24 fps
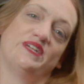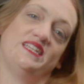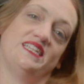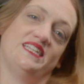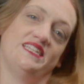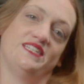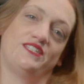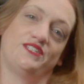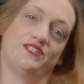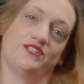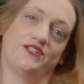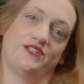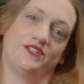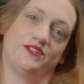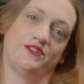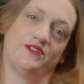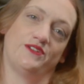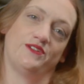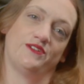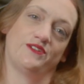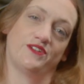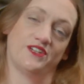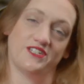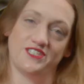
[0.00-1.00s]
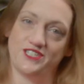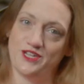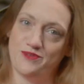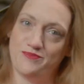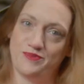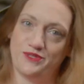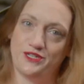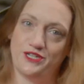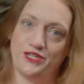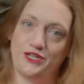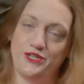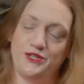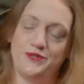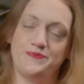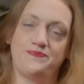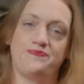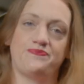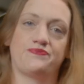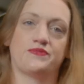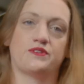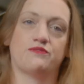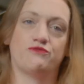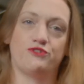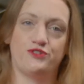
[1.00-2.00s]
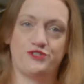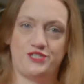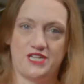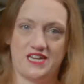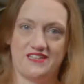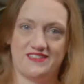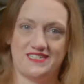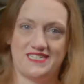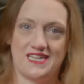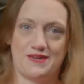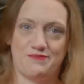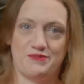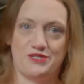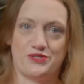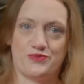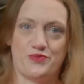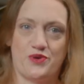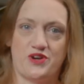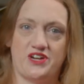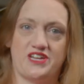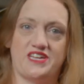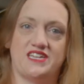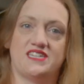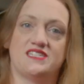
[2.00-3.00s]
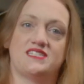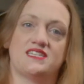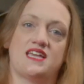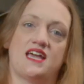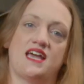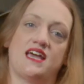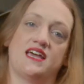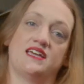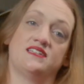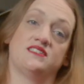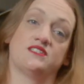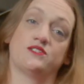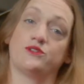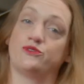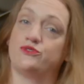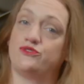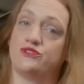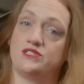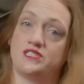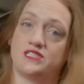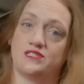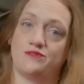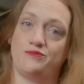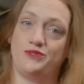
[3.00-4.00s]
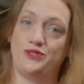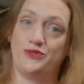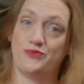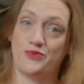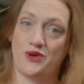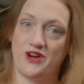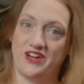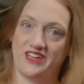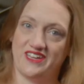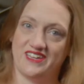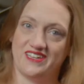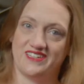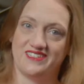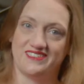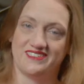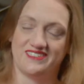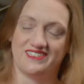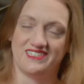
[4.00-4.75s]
I need to cut open the loom, root out the damaged wires and solder in some new wire.